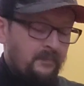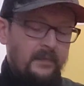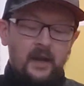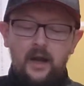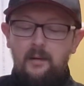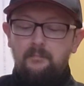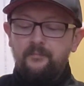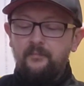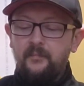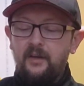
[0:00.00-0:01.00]
So
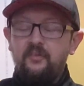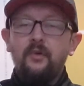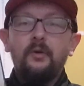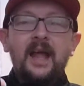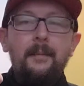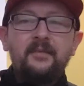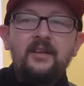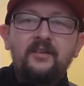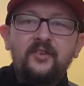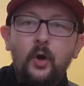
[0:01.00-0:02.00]
you got
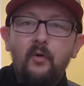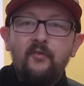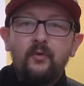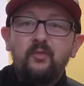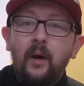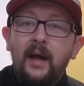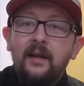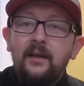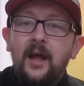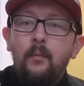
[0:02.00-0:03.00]
Captain Silver as
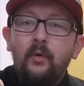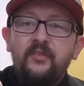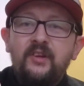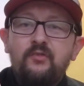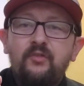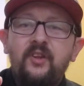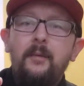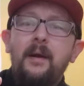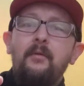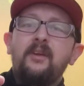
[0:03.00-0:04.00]
well. And what's interesting
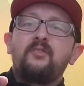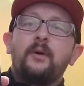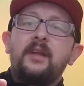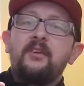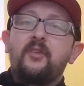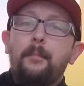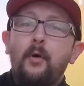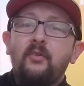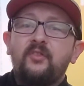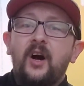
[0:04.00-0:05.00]
about this one is the
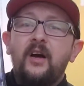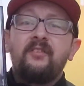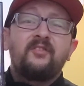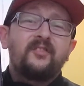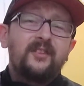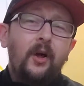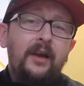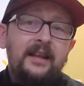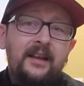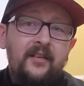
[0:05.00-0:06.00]
box art is
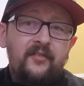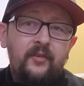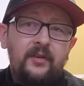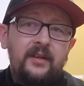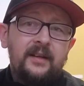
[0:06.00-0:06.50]
slightly different.